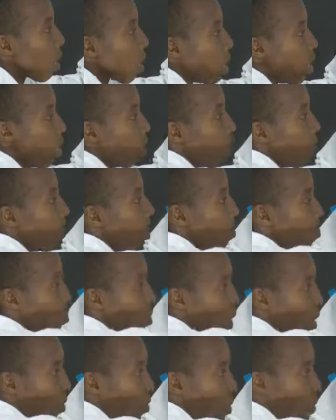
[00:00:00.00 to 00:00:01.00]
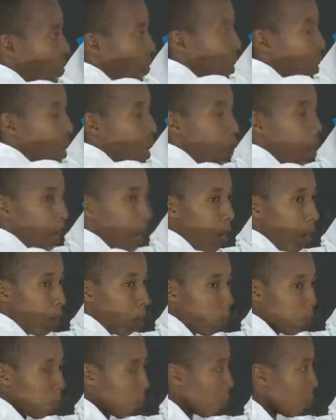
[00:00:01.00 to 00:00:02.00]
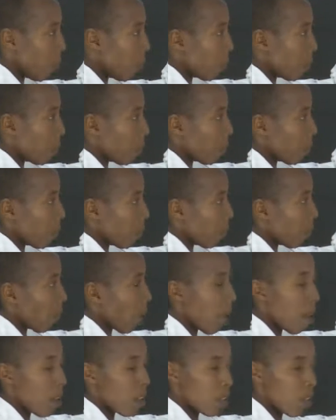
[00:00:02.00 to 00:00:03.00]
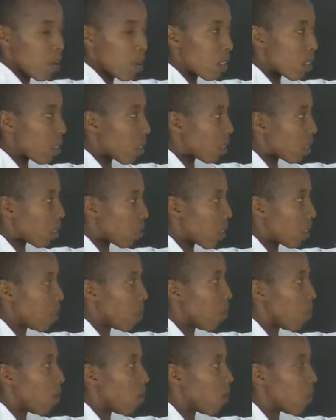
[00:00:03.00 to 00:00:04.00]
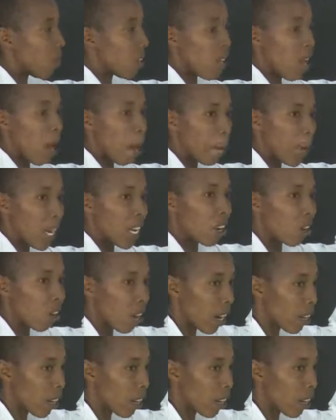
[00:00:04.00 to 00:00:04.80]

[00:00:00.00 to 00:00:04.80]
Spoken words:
this is the structure of the amino group. The structure of the amino